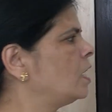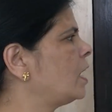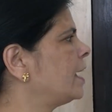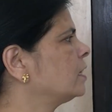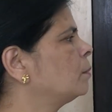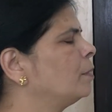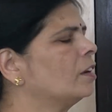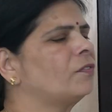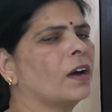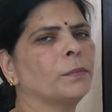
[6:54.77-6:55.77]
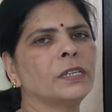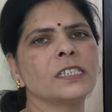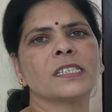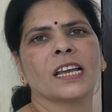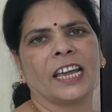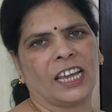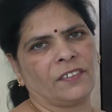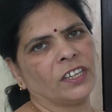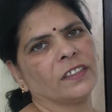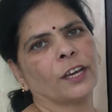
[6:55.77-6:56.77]
Like the big farmers
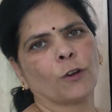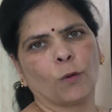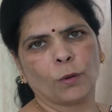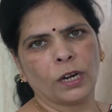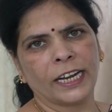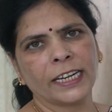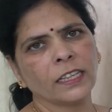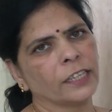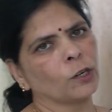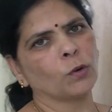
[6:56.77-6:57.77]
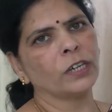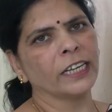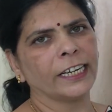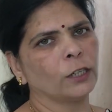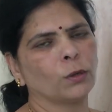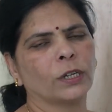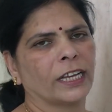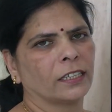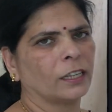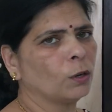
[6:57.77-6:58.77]
having their own land, they don't need to
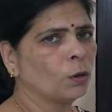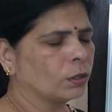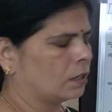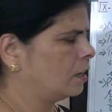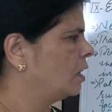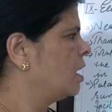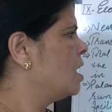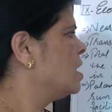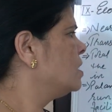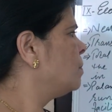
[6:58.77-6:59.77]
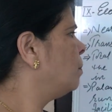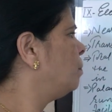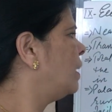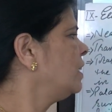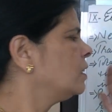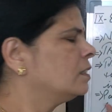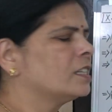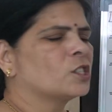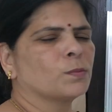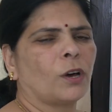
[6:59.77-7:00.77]
take the loan. But
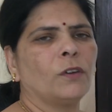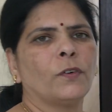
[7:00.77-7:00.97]
the small